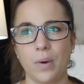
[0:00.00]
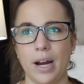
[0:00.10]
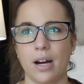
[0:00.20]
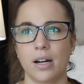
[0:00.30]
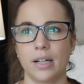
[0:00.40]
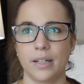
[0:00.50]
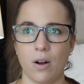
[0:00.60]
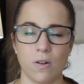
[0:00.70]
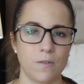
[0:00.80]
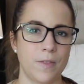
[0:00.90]
where
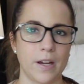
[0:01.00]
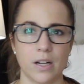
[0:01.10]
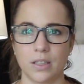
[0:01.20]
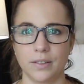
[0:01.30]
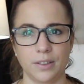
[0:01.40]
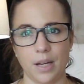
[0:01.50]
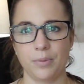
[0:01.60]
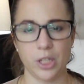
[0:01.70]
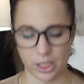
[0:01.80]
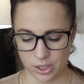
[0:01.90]
all of their
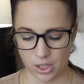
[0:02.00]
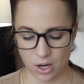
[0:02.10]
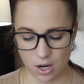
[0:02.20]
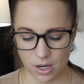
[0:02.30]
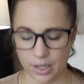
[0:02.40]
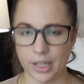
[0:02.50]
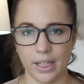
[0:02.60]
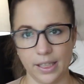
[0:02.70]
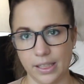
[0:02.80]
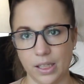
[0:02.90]
subjects are
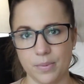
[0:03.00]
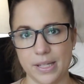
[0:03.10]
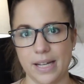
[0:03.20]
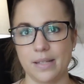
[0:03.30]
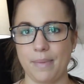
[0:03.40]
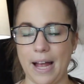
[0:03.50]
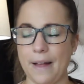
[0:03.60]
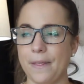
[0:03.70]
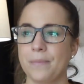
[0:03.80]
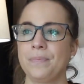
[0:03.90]
in here besides
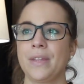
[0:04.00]
math.